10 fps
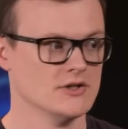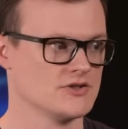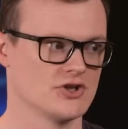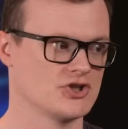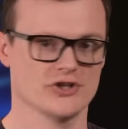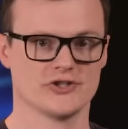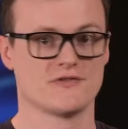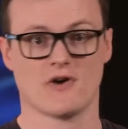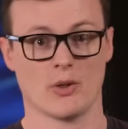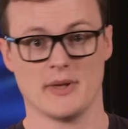such
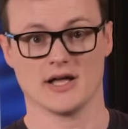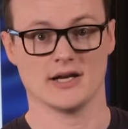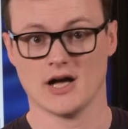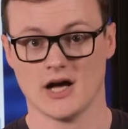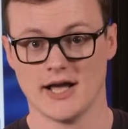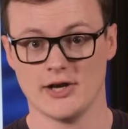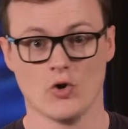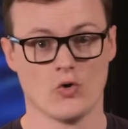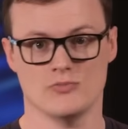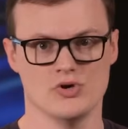as following a line
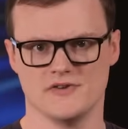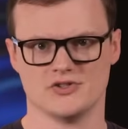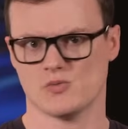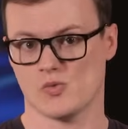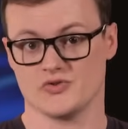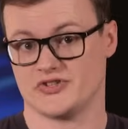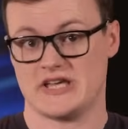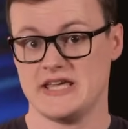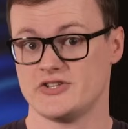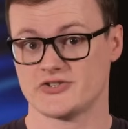or moving towards a
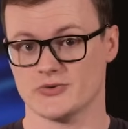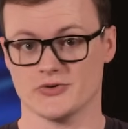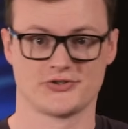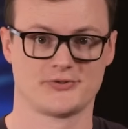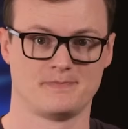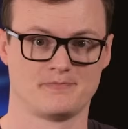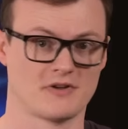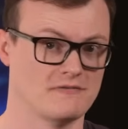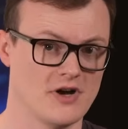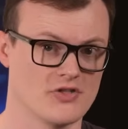heat source.
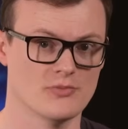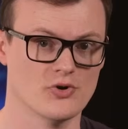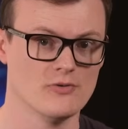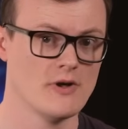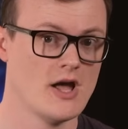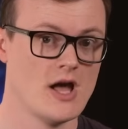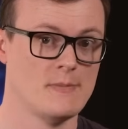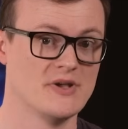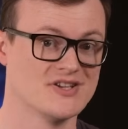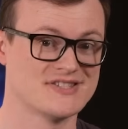Furthermore,
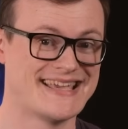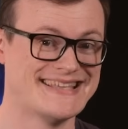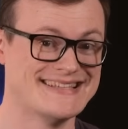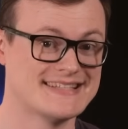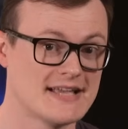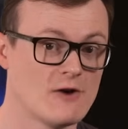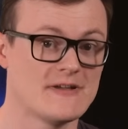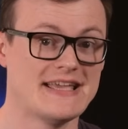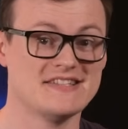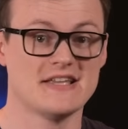because the kit
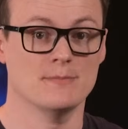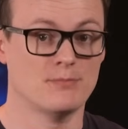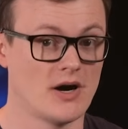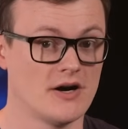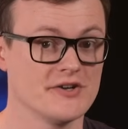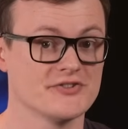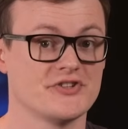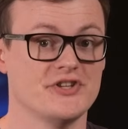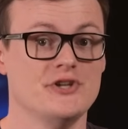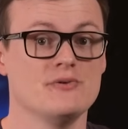itself is in
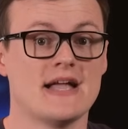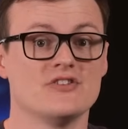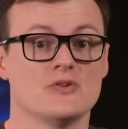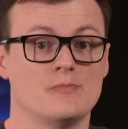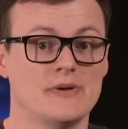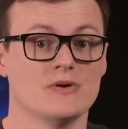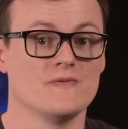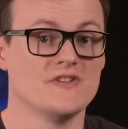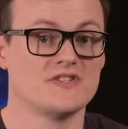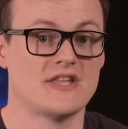parts, you get to
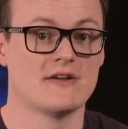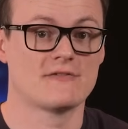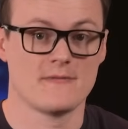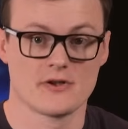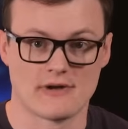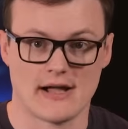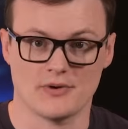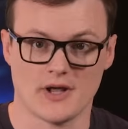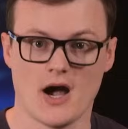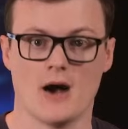build this thing from the
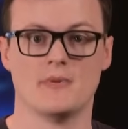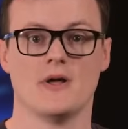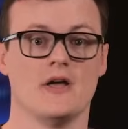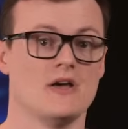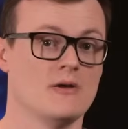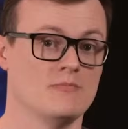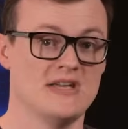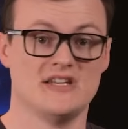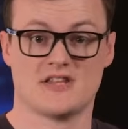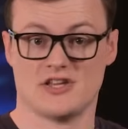ground up,
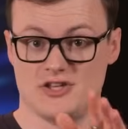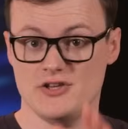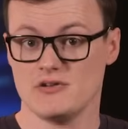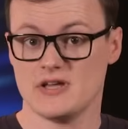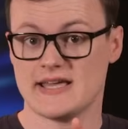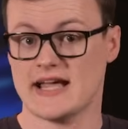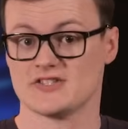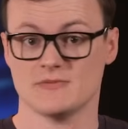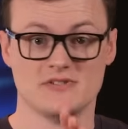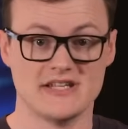meaning that you can
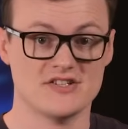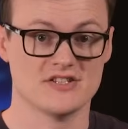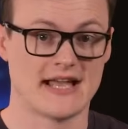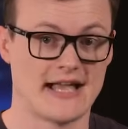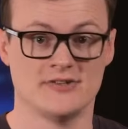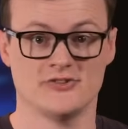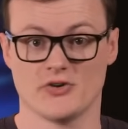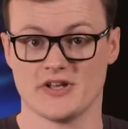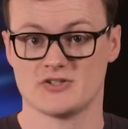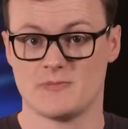get some decent hands
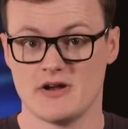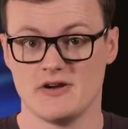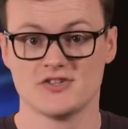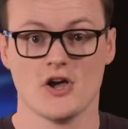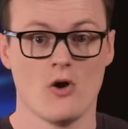on experience